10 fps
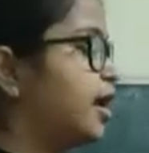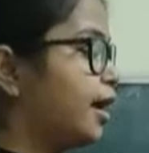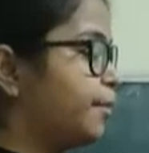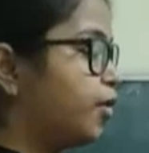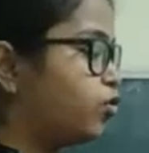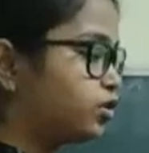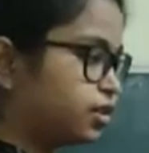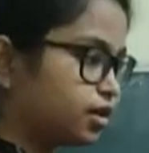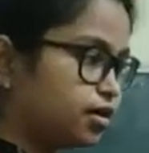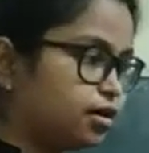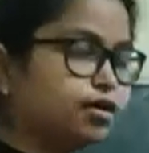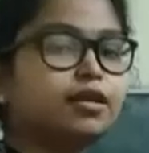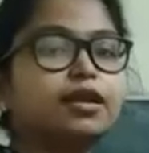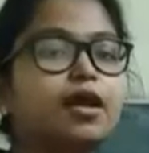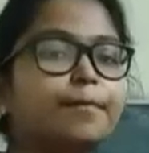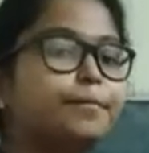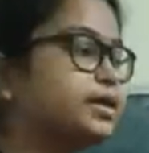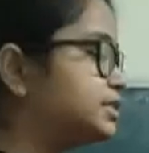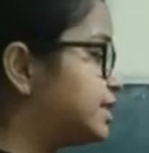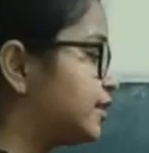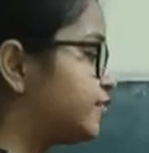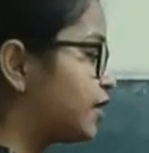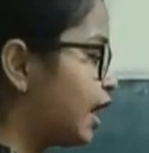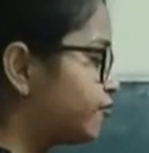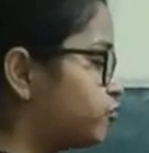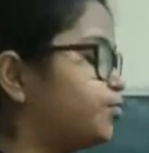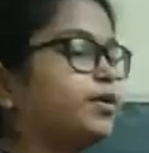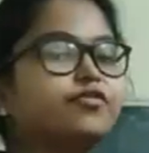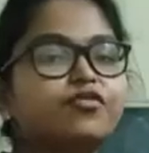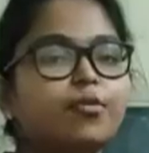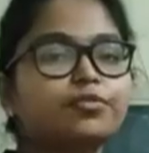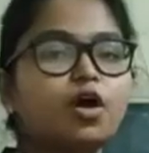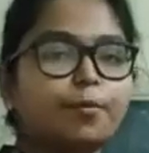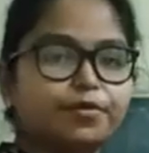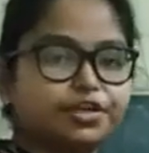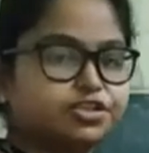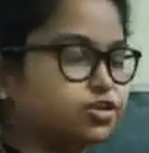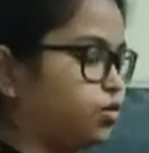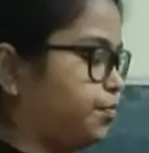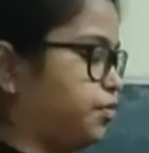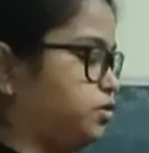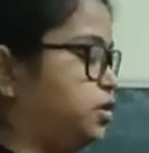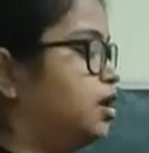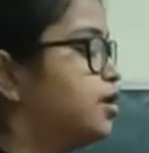about the numbers that we have to perform the operation upon.